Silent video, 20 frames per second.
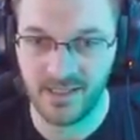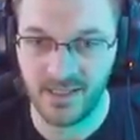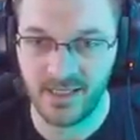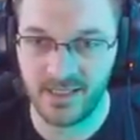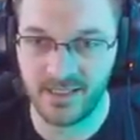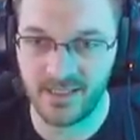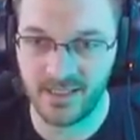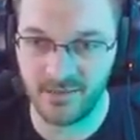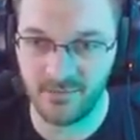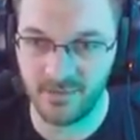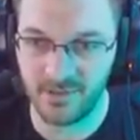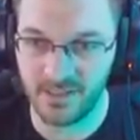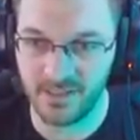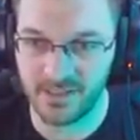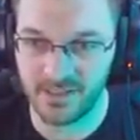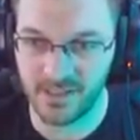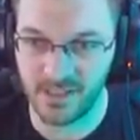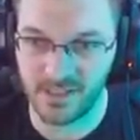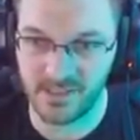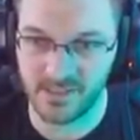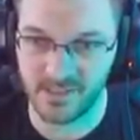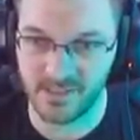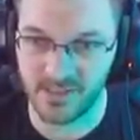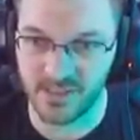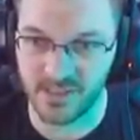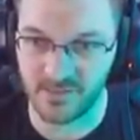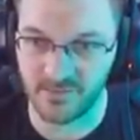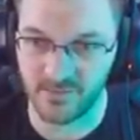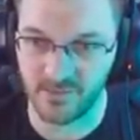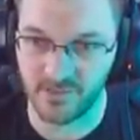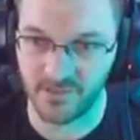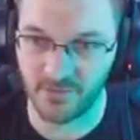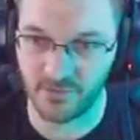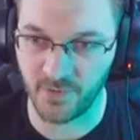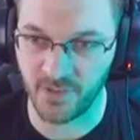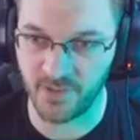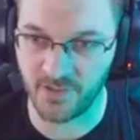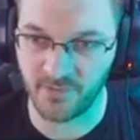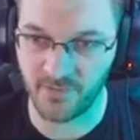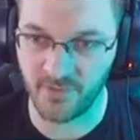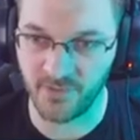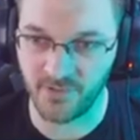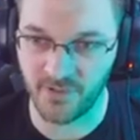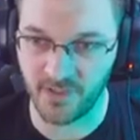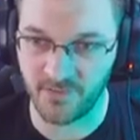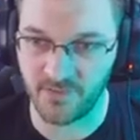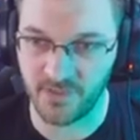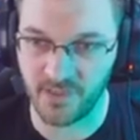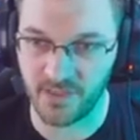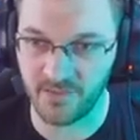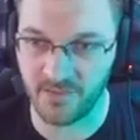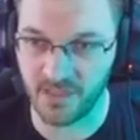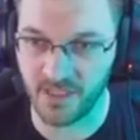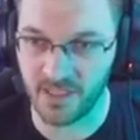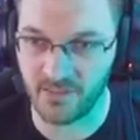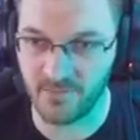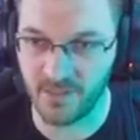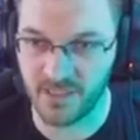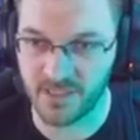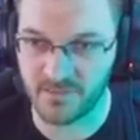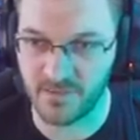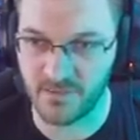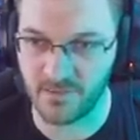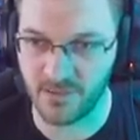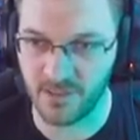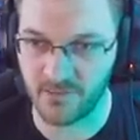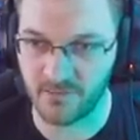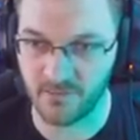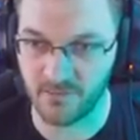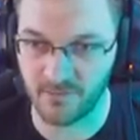it didn't really change the general experience. Most of the time, you did kind of match people that were